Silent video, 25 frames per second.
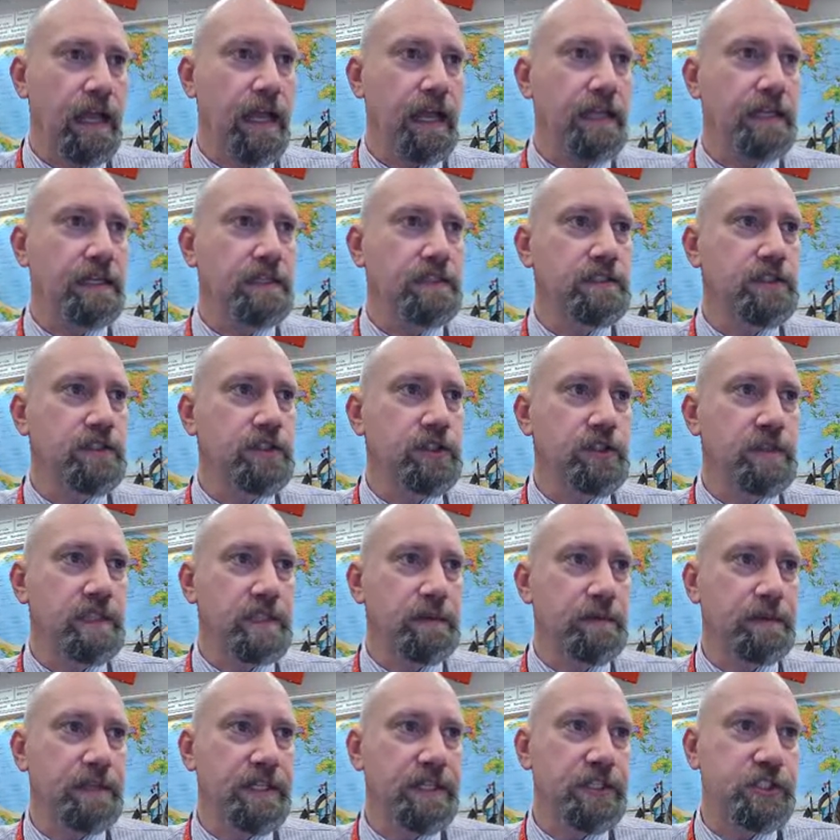and so
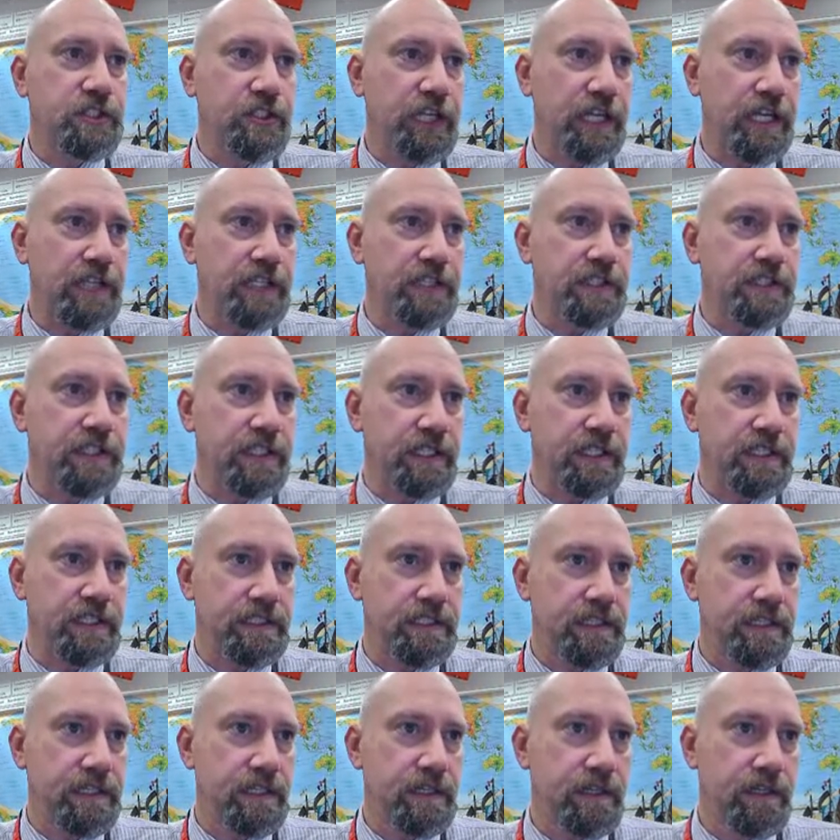some of the
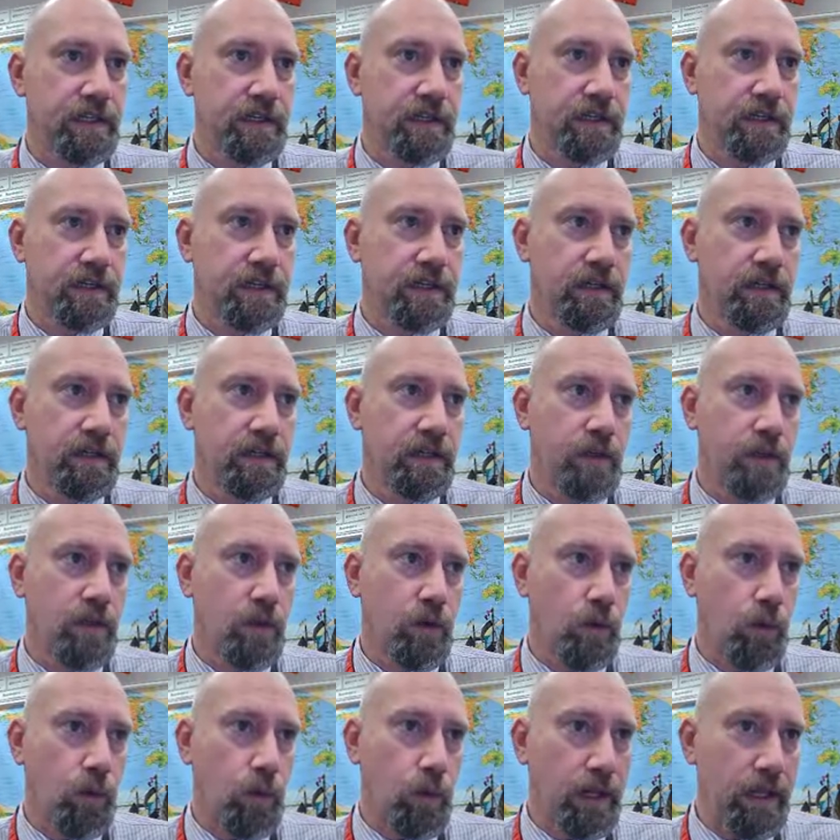changes.
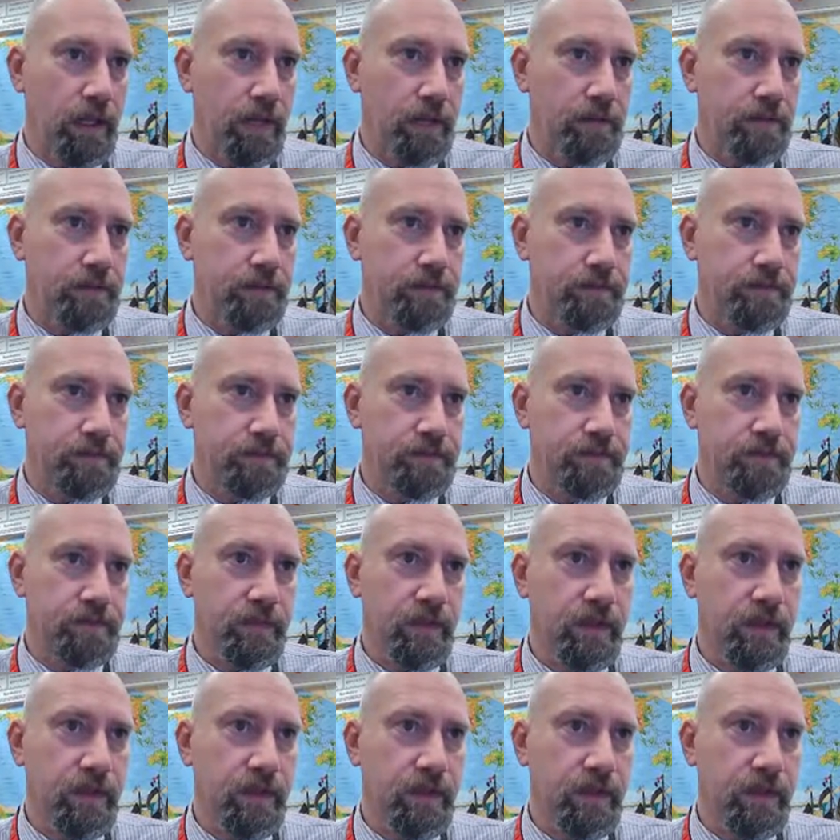Well,